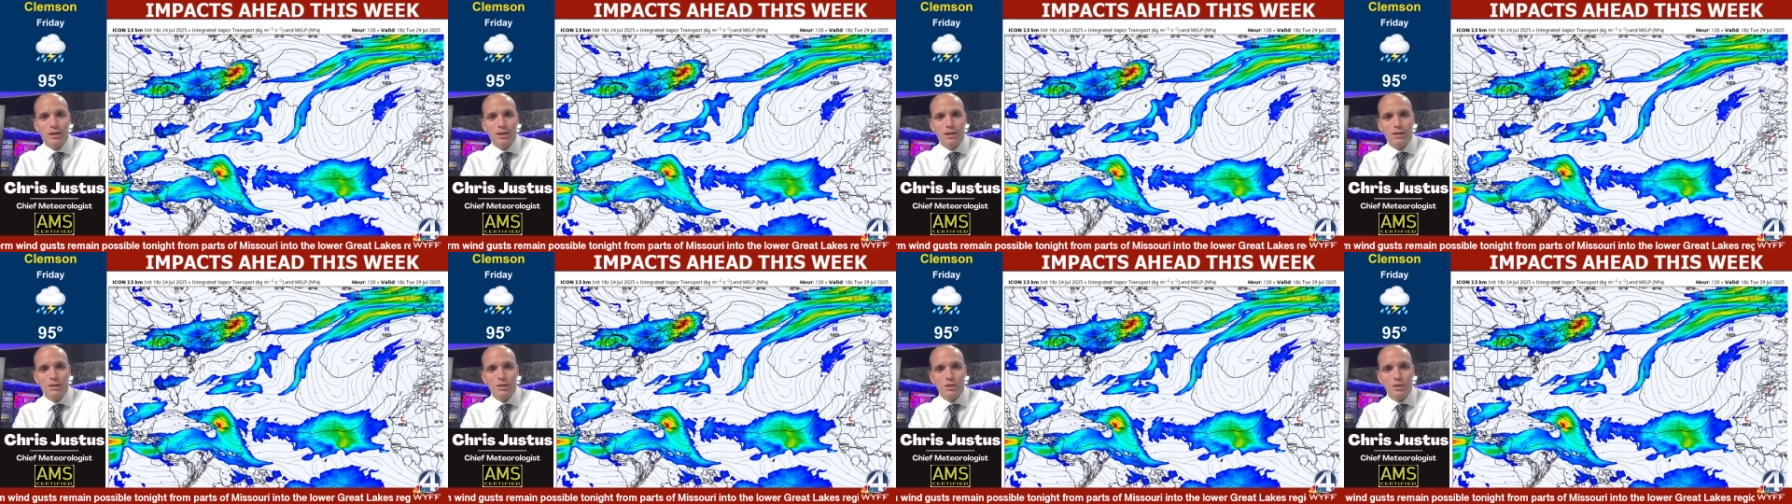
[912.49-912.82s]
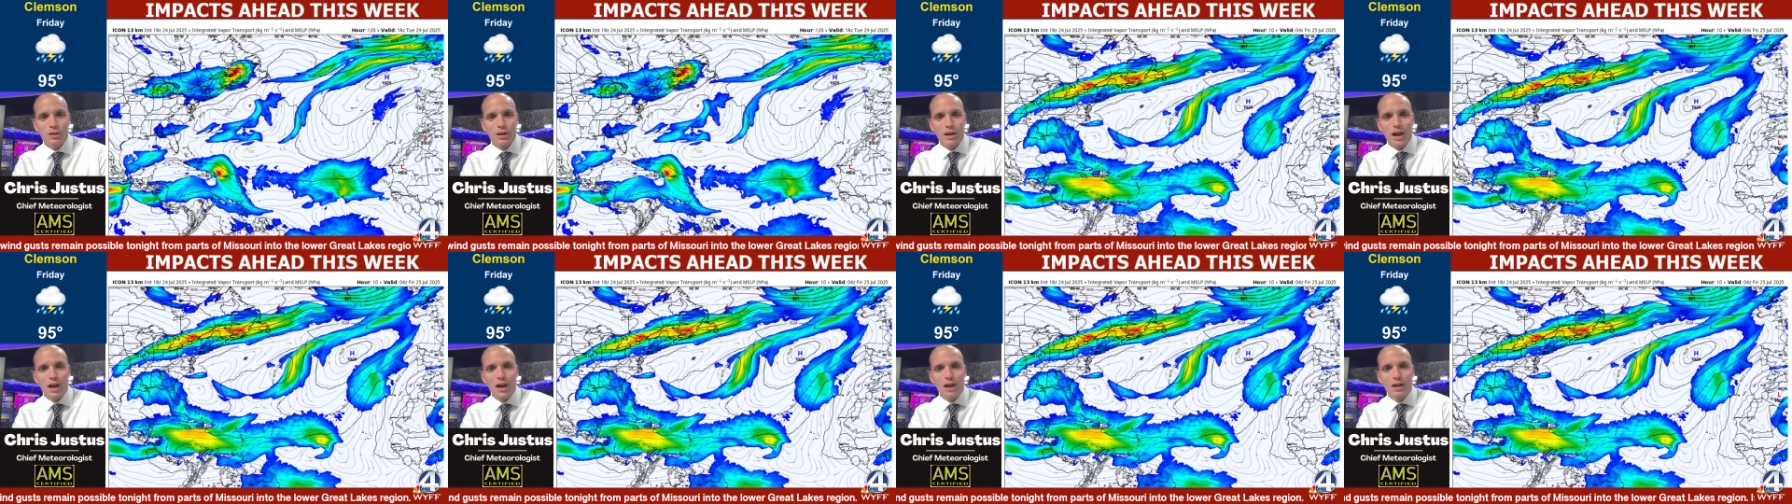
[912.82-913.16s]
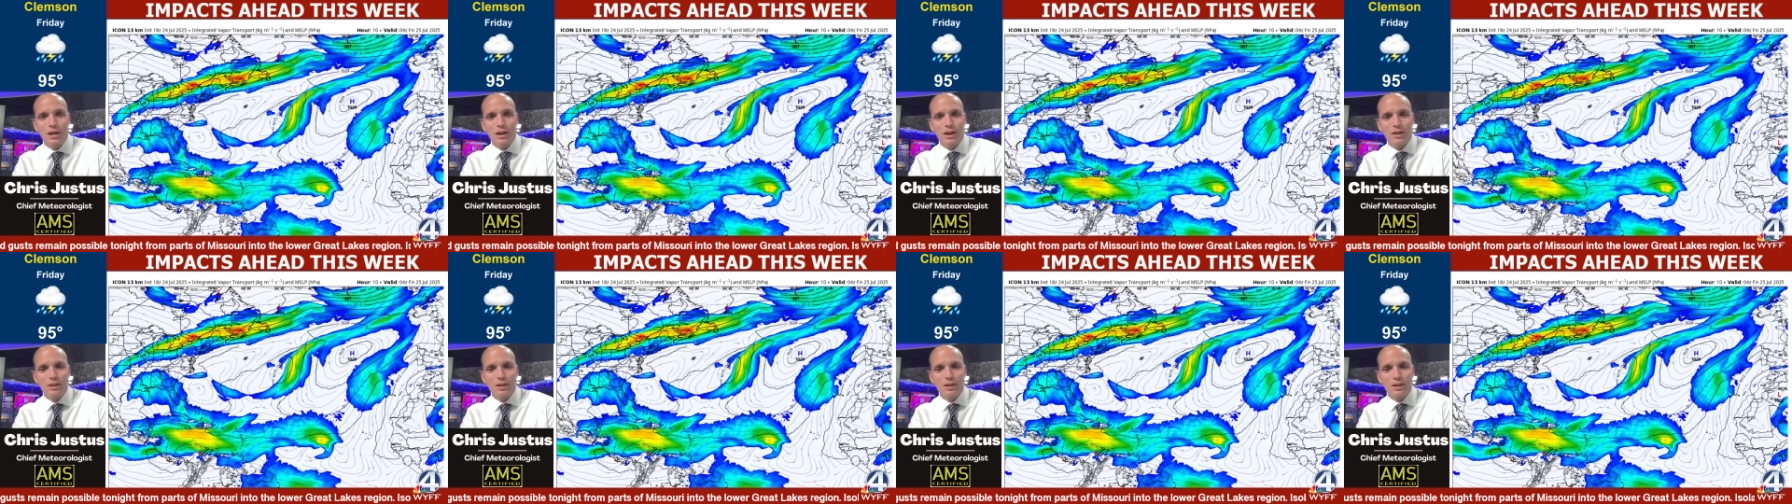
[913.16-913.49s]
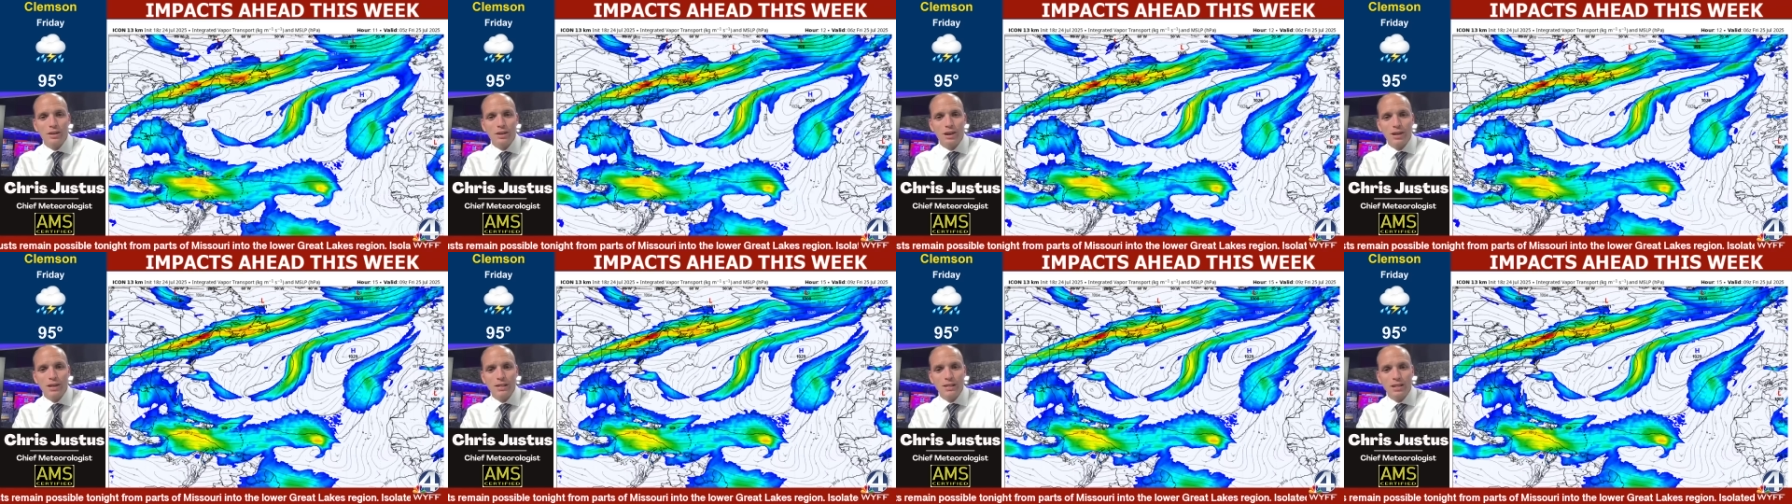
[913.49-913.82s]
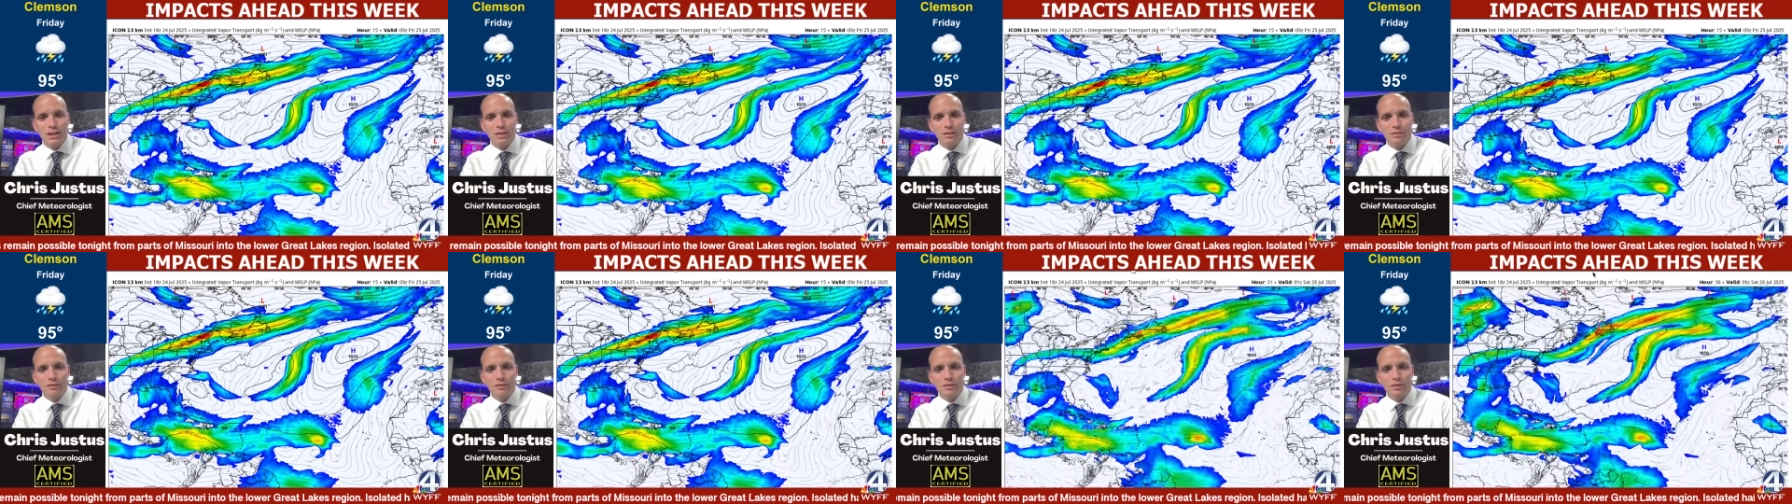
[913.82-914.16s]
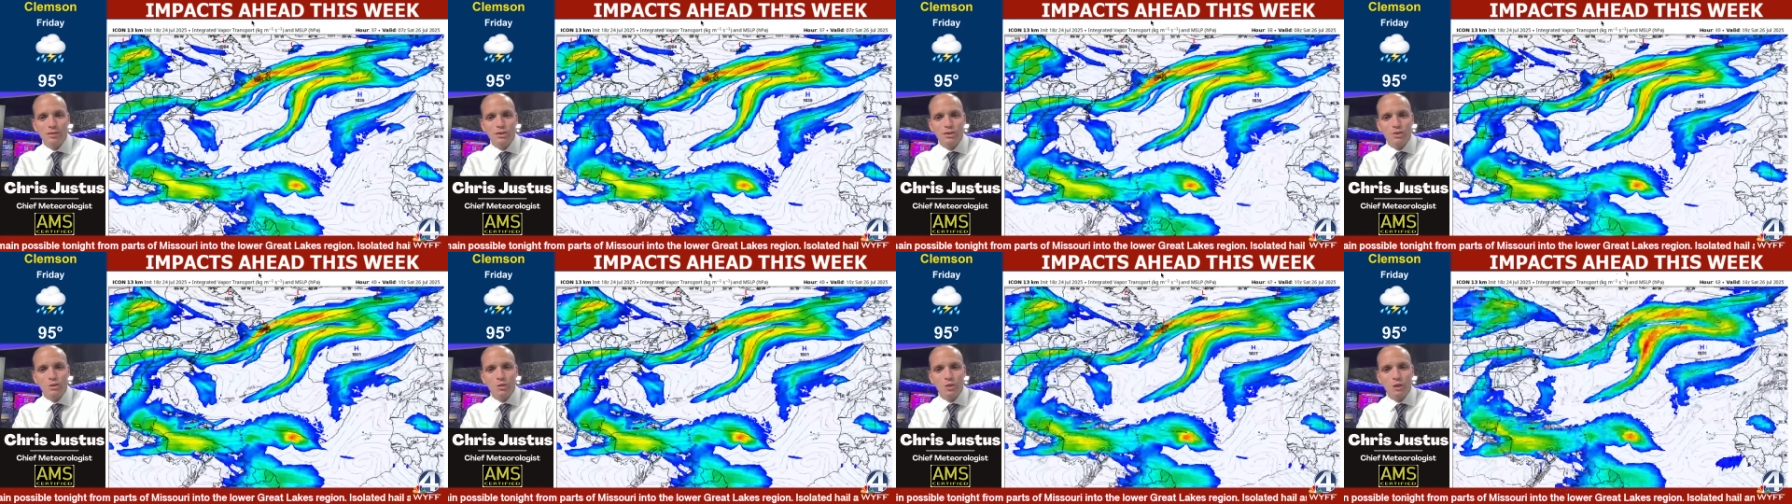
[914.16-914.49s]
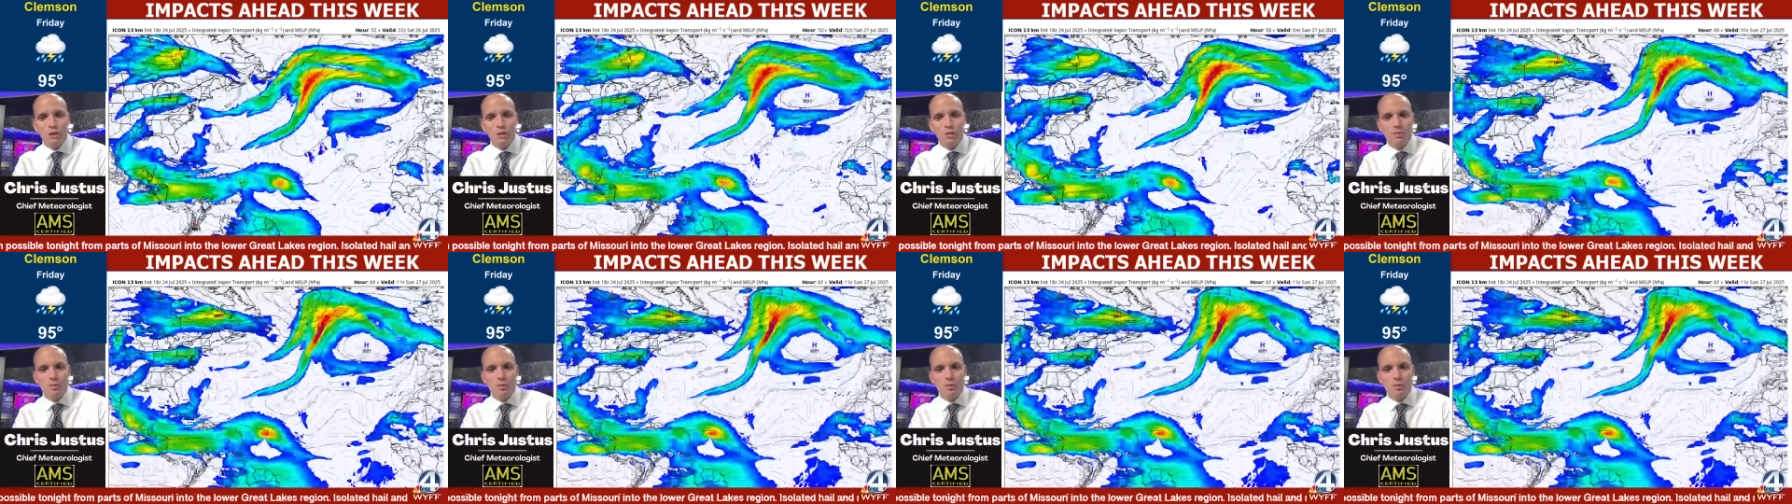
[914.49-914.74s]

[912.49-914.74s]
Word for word: So the ICON here has that first wave